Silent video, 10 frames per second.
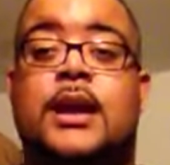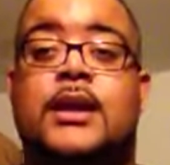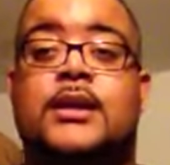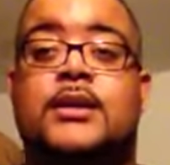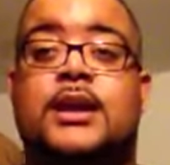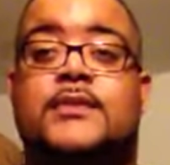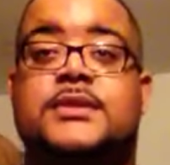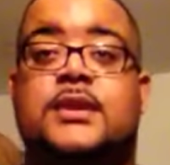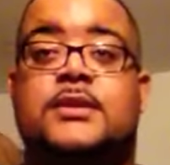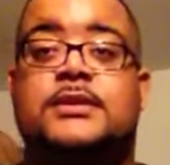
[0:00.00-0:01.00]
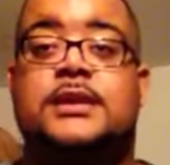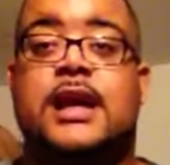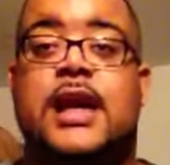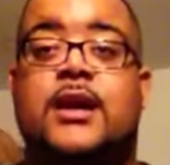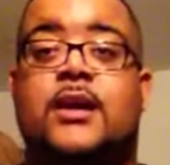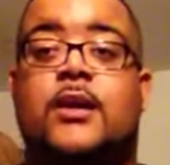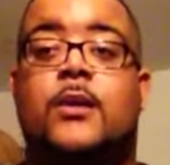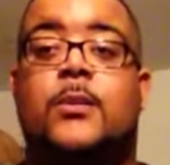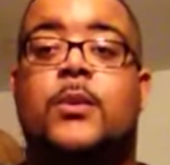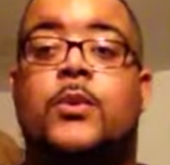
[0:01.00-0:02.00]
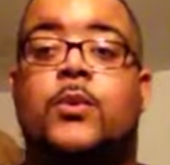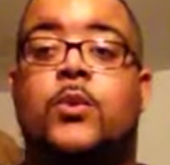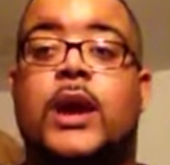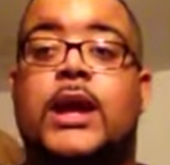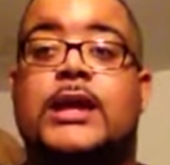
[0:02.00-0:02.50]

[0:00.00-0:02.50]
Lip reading: And then you have songs like Rain